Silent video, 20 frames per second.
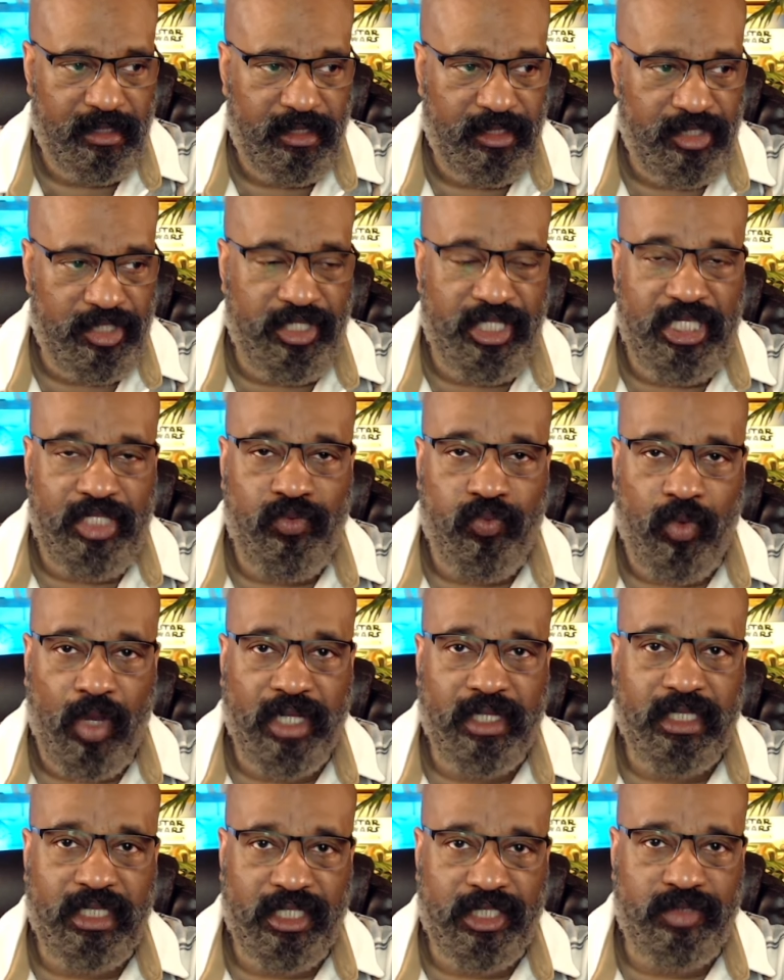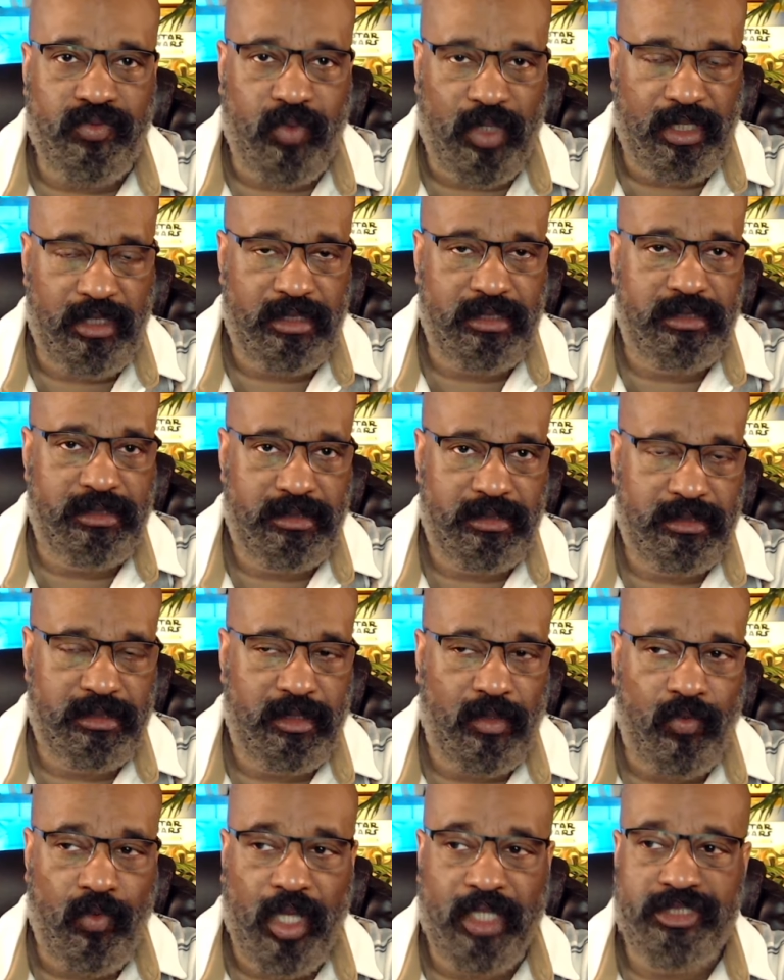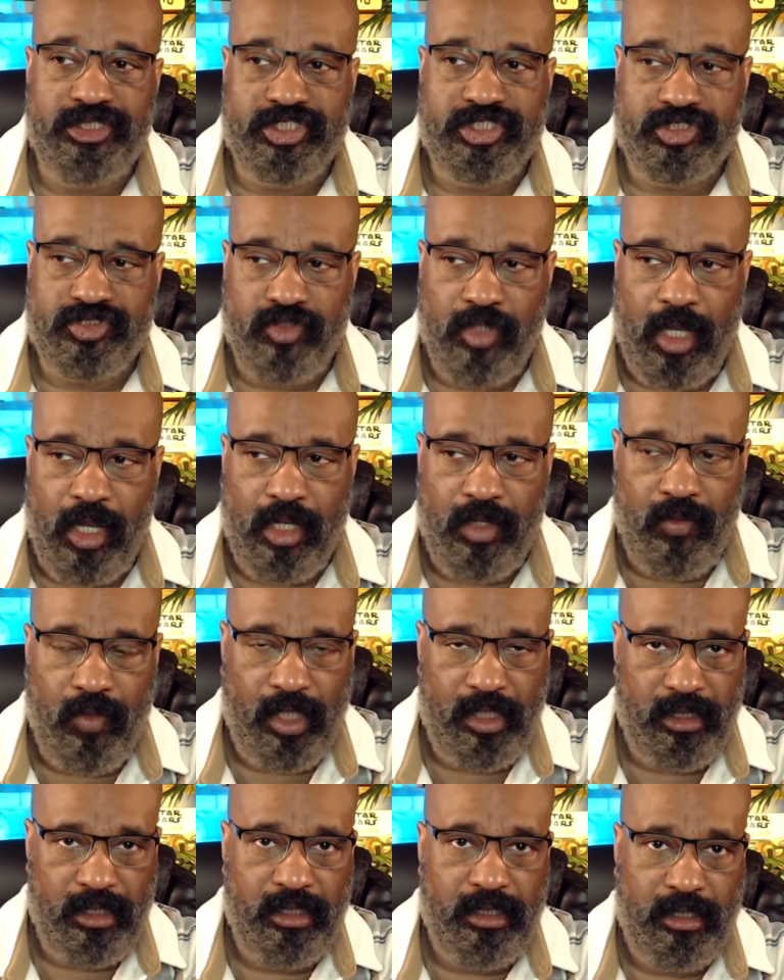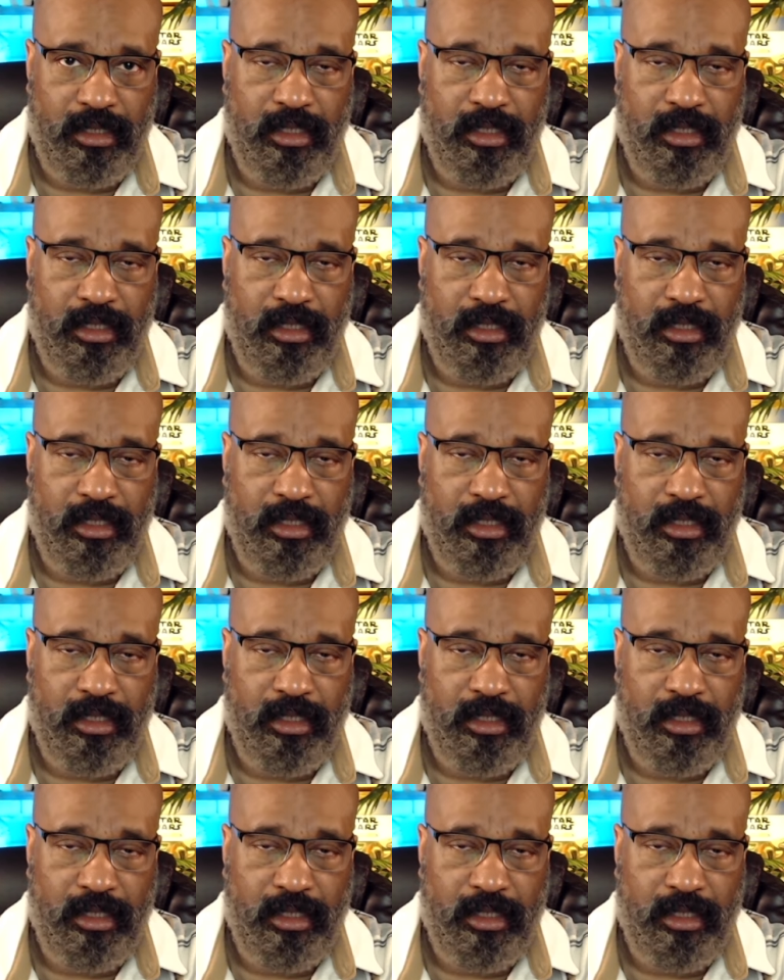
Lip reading: need one good one, one strong one,